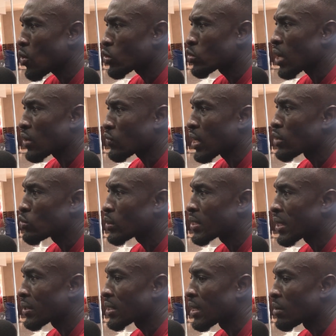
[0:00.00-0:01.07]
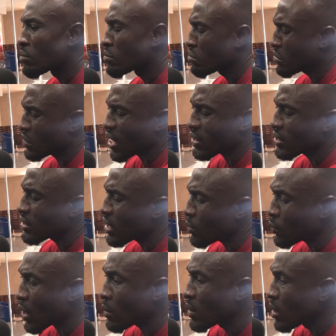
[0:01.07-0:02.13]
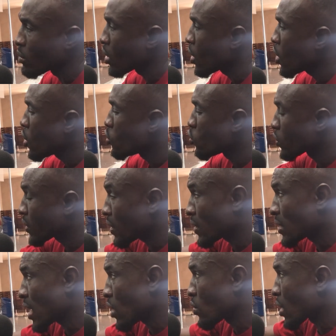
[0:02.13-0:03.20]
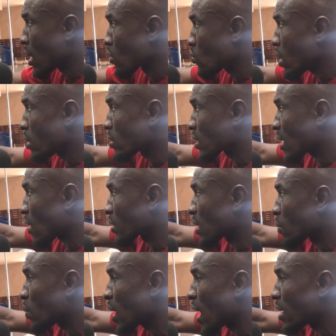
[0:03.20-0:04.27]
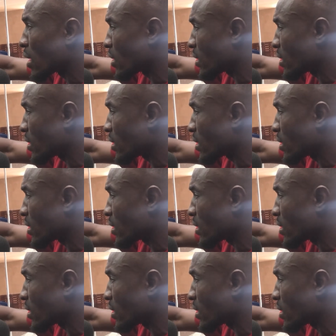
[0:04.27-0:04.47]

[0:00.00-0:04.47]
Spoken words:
what you are trying to tell them? That is the problem. You sit here, you can go and scout a player in